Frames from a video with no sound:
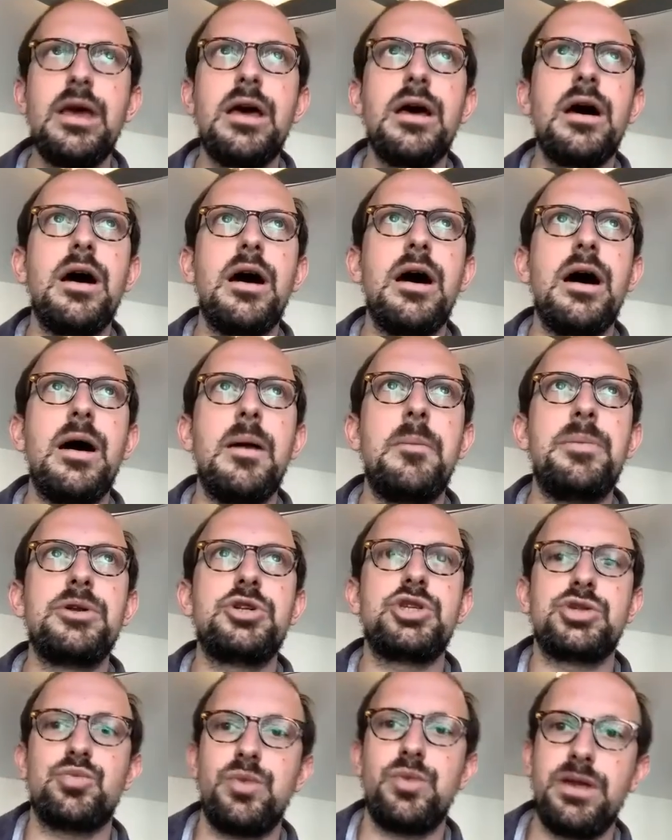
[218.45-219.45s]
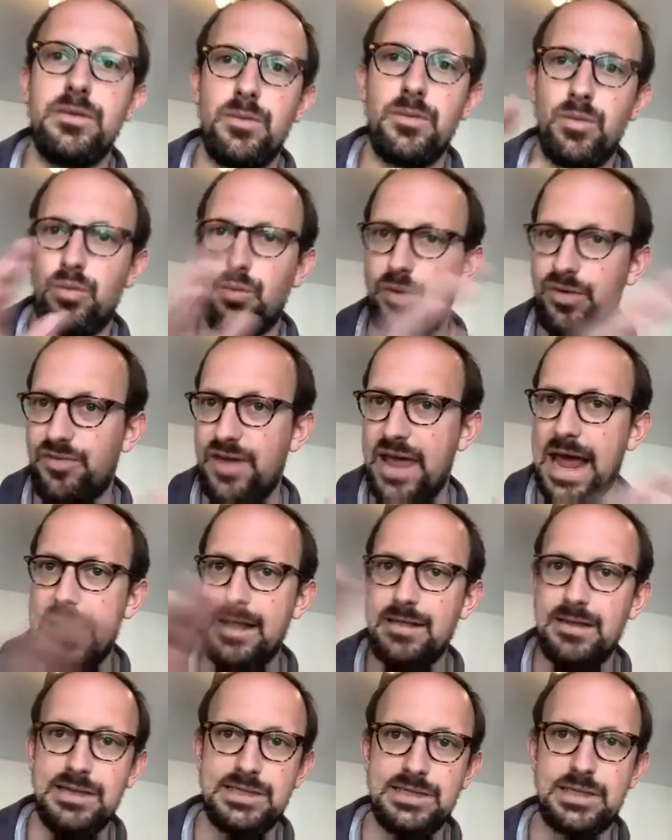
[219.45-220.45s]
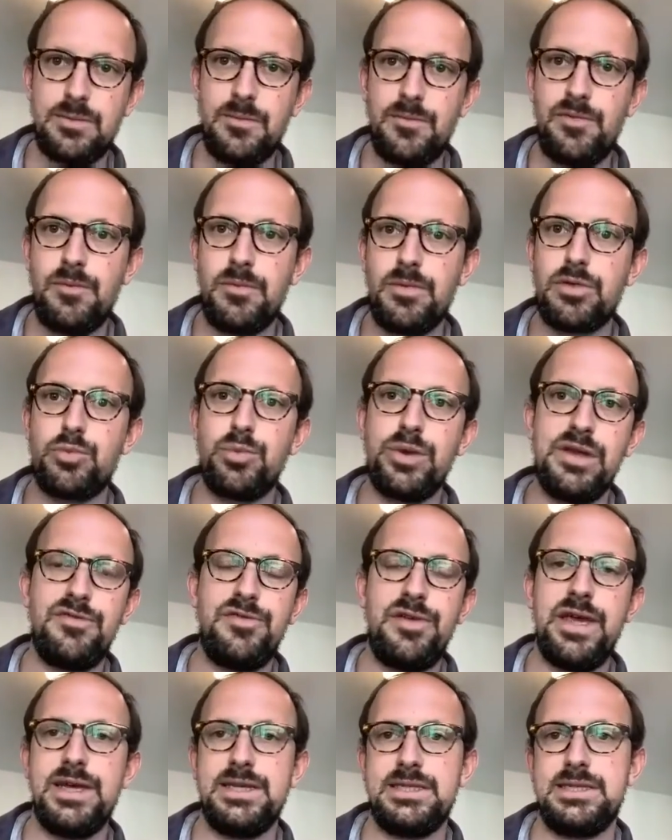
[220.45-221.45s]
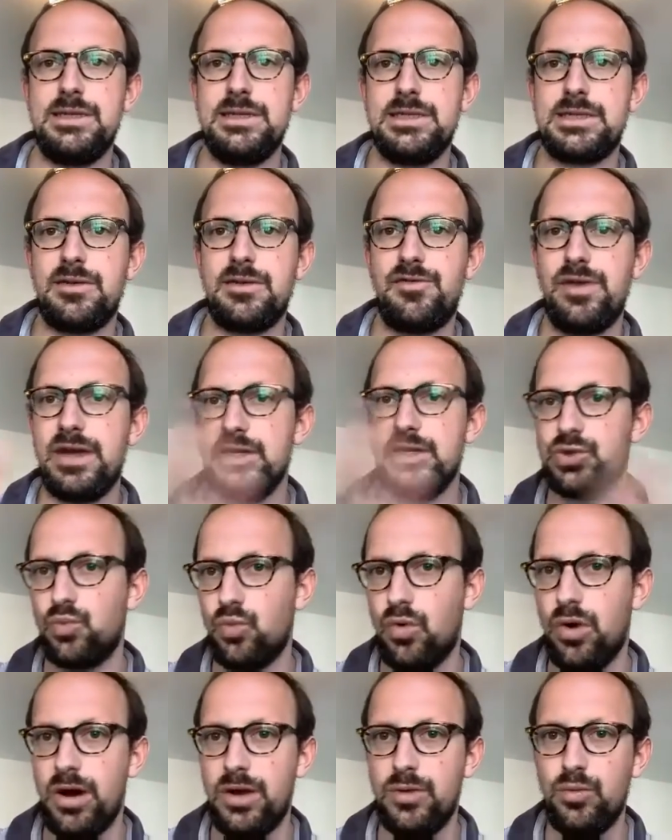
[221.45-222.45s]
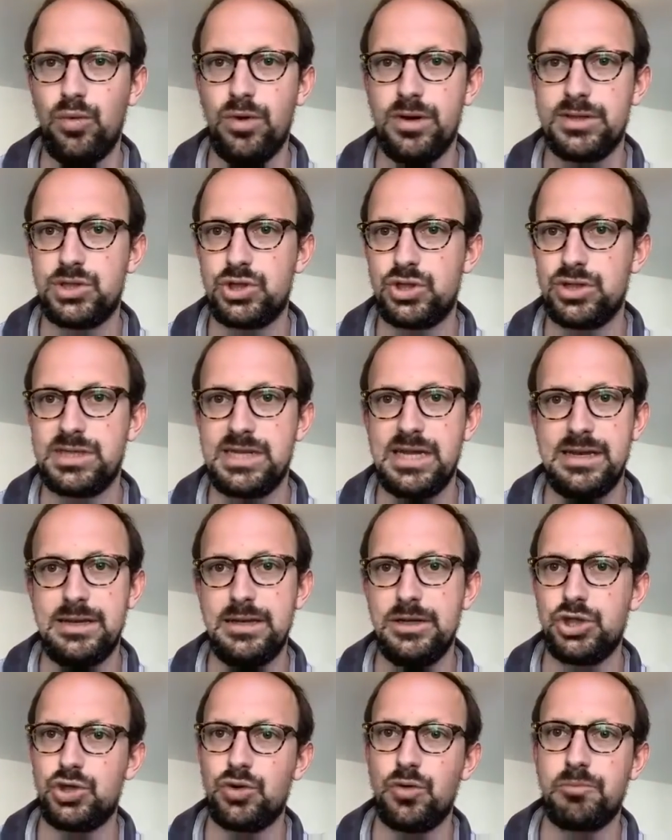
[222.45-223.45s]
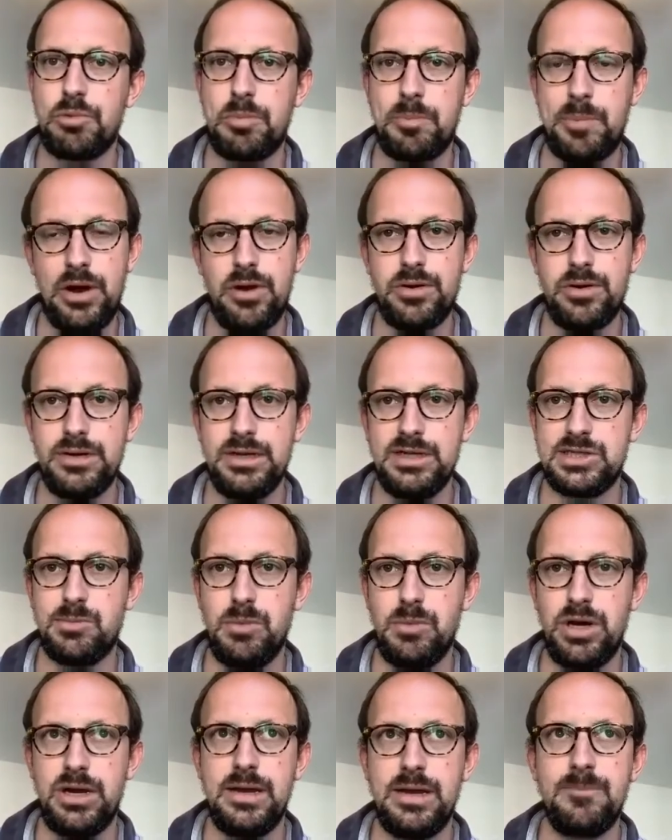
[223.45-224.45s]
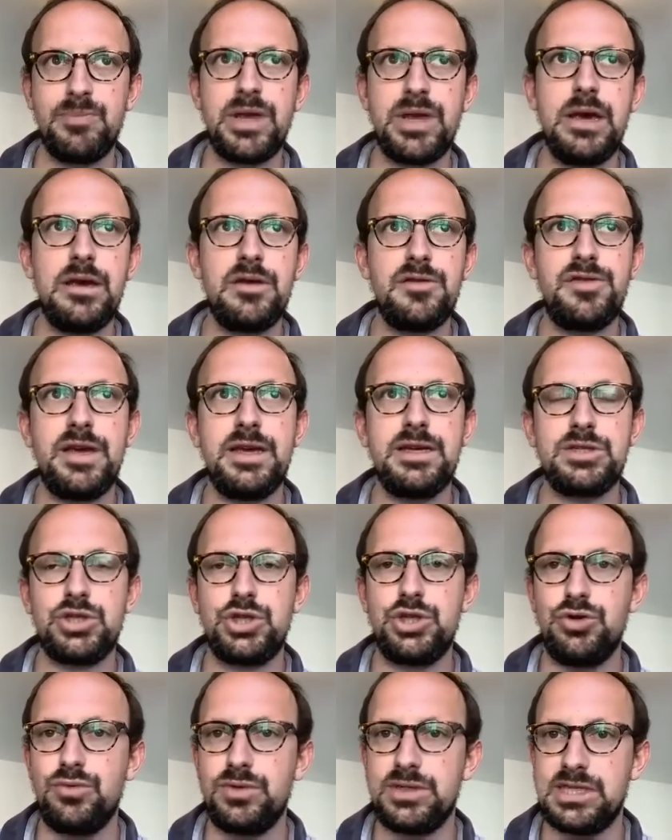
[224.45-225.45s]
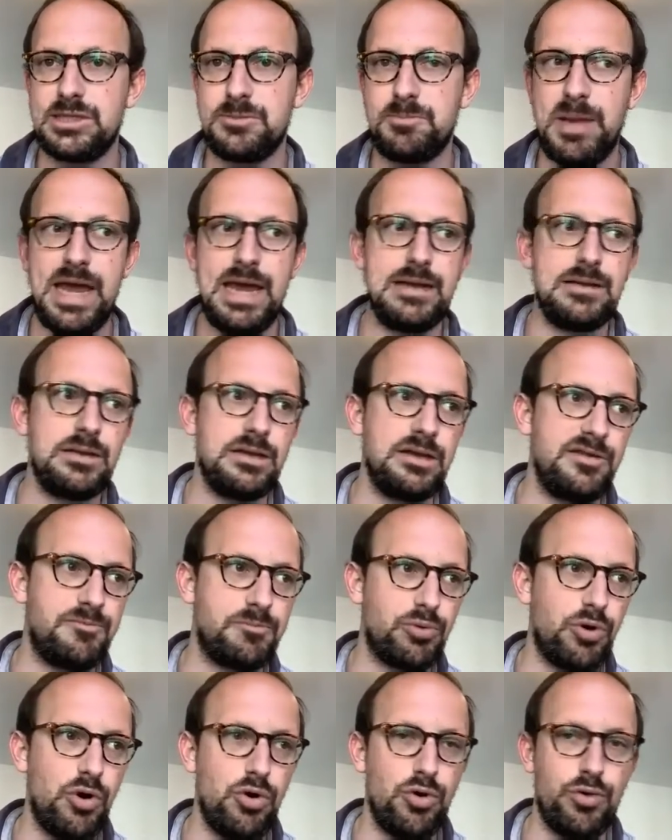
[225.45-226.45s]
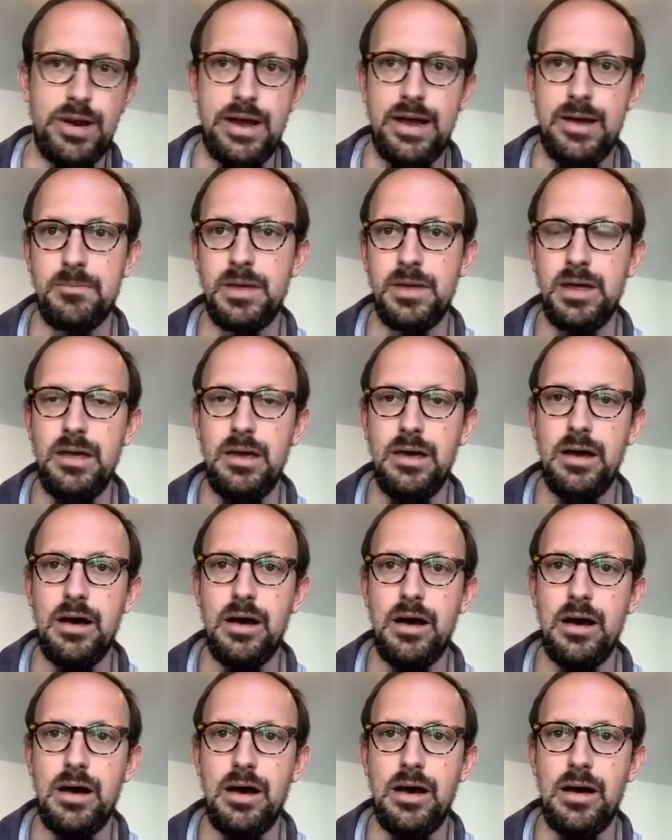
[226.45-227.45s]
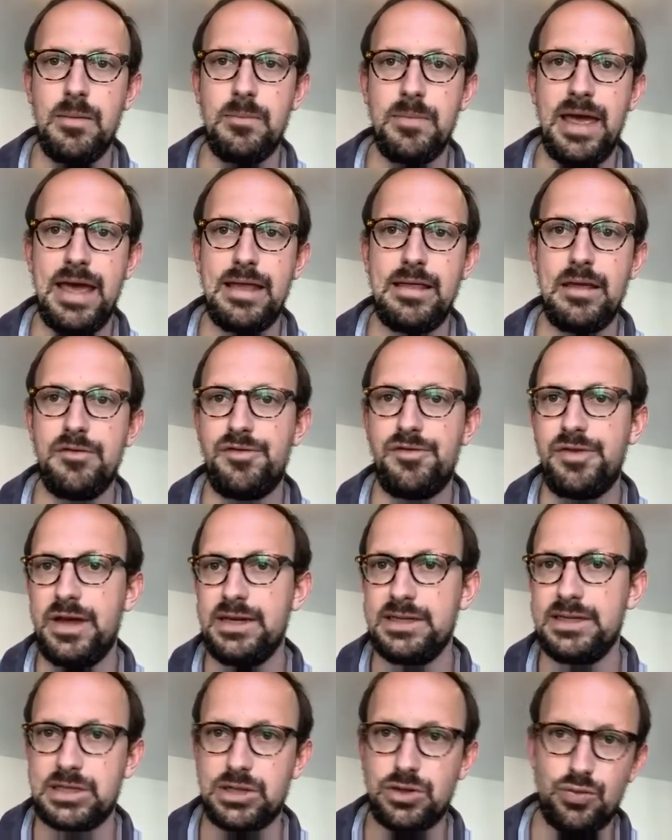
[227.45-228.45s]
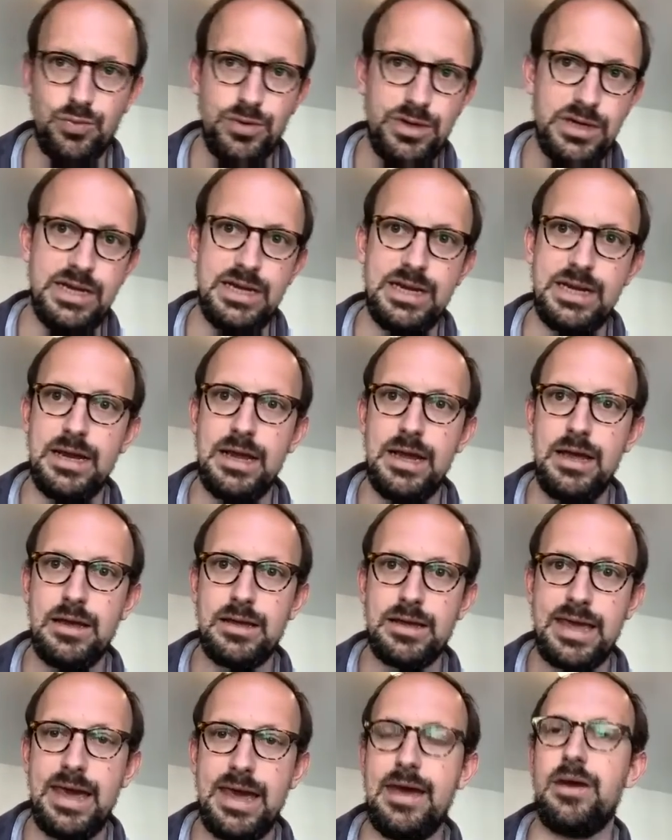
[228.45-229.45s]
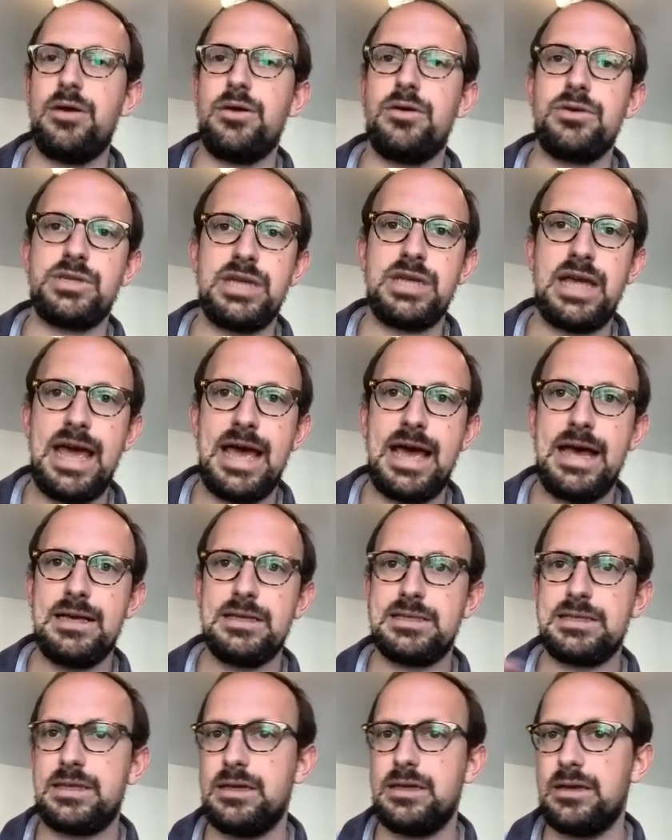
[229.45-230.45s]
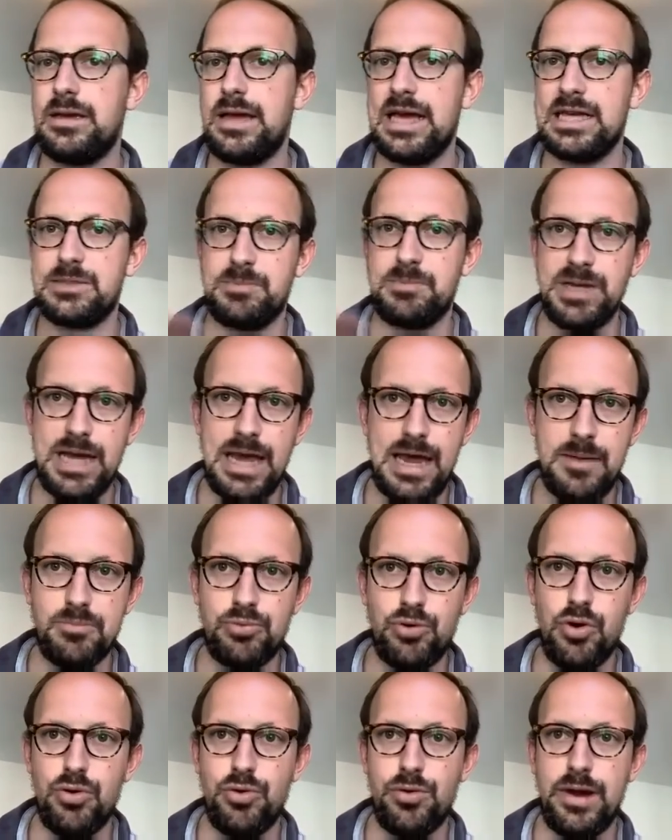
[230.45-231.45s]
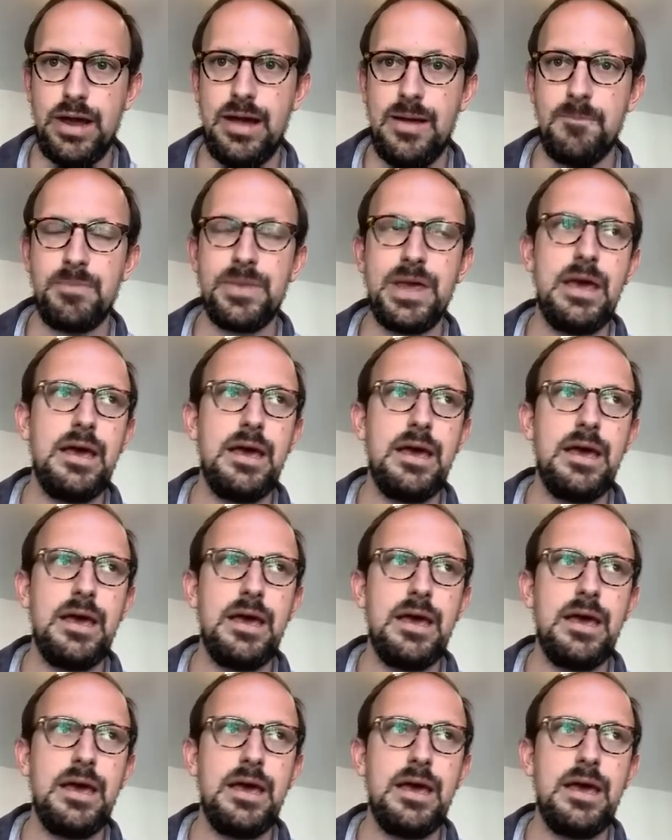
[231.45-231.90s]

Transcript: But just we've had these 3 phases. Phase 1 was just initial preparedness money. Phase 2 is this paid leave program. And then phase 3, CARES, has the SBA program.